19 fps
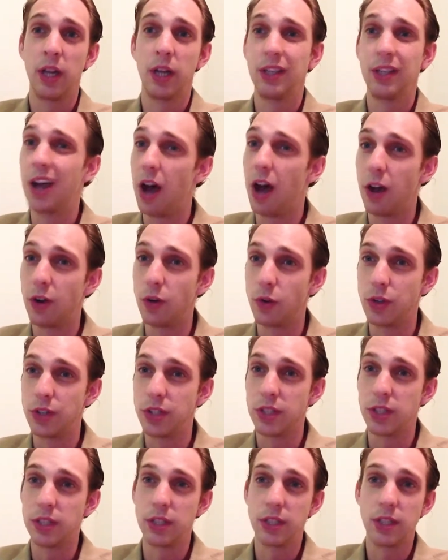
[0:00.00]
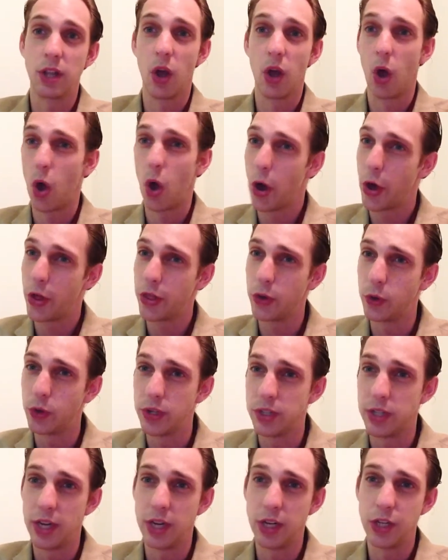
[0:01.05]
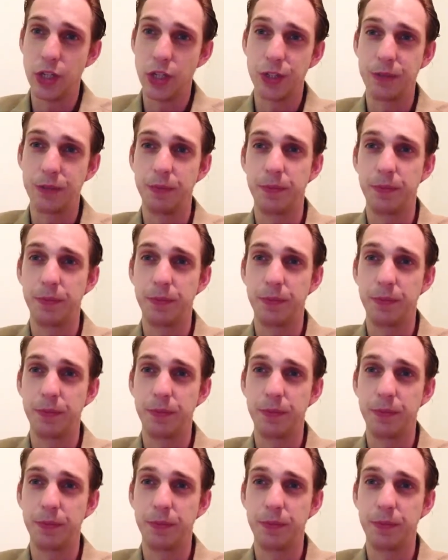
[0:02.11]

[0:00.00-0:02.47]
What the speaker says: Congress's authorization.